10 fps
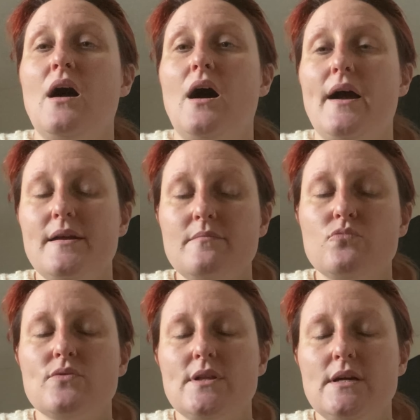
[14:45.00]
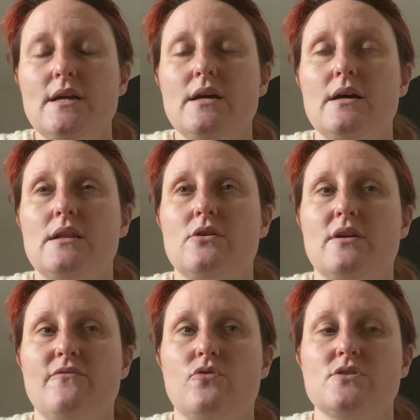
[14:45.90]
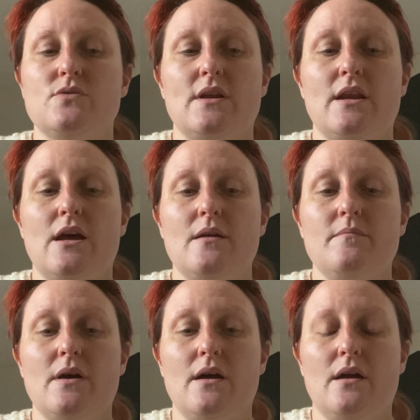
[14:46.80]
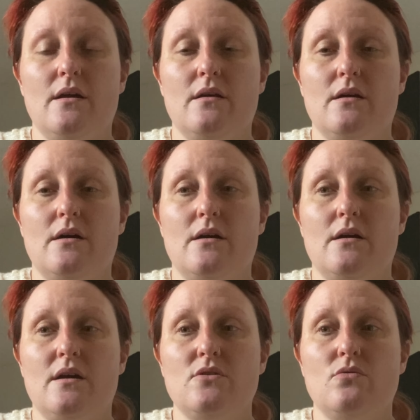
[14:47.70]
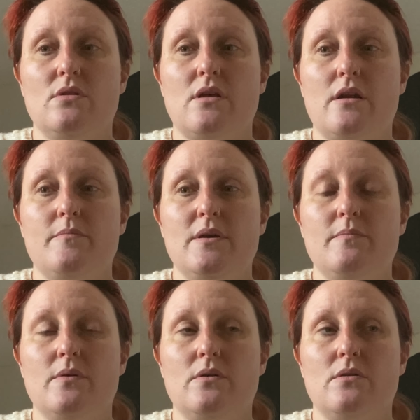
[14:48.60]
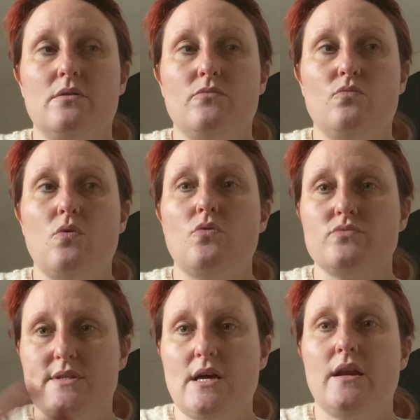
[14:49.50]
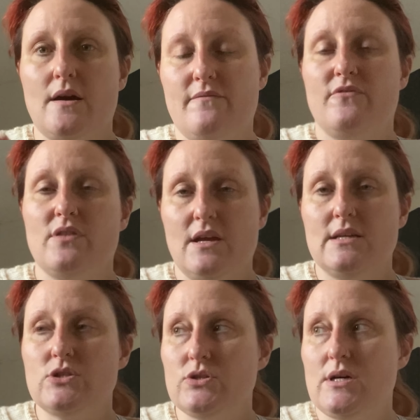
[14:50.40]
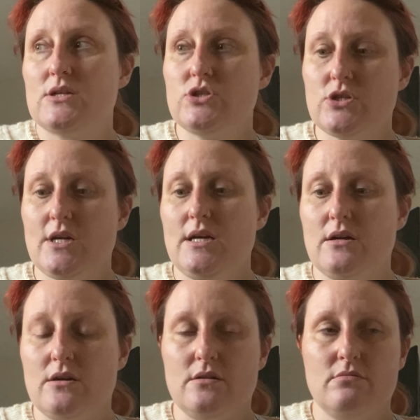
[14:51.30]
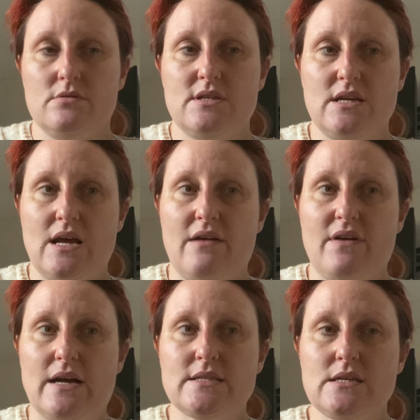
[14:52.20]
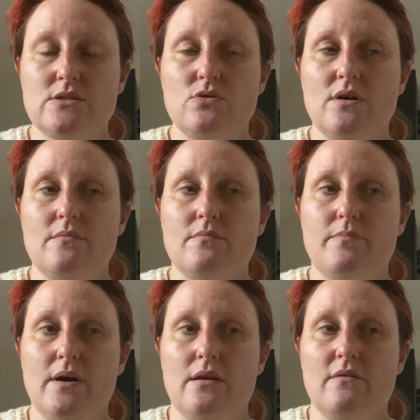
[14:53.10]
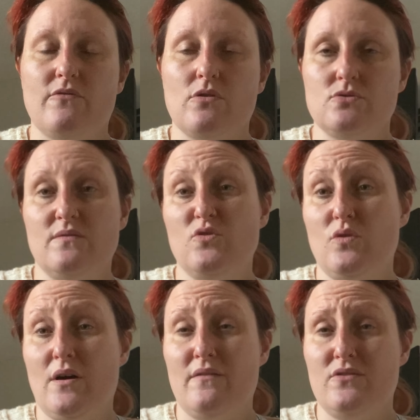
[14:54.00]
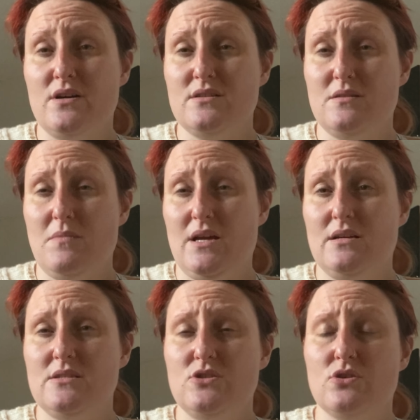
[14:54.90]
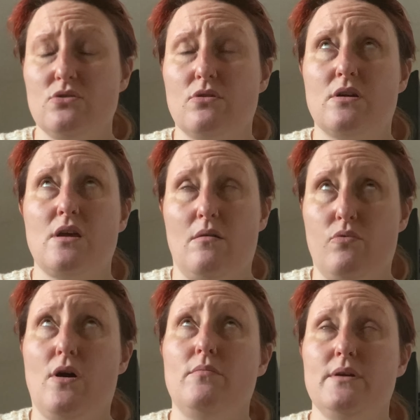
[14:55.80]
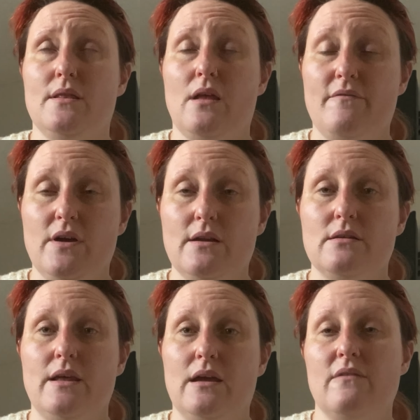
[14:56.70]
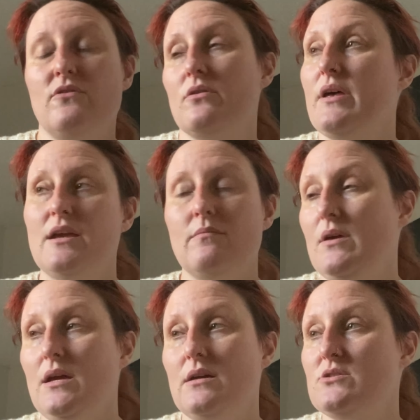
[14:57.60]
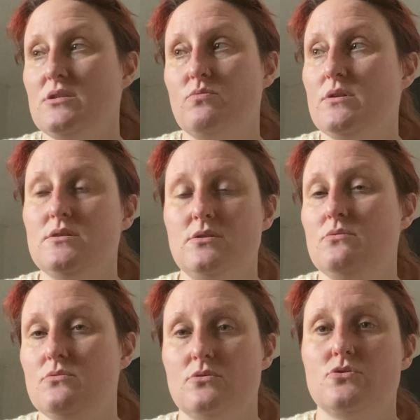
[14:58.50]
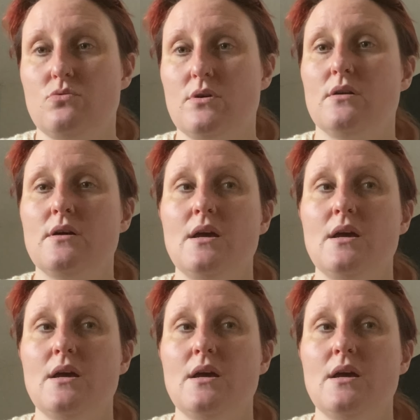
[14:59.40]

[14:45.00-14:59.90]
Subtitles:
I am really looking forward to it. And I know a lot of people won't sign up for the introductory or didn't have access to it, but for those of you who have on demand, you're gonna probably love it. Like if you're like me and just wanna do short,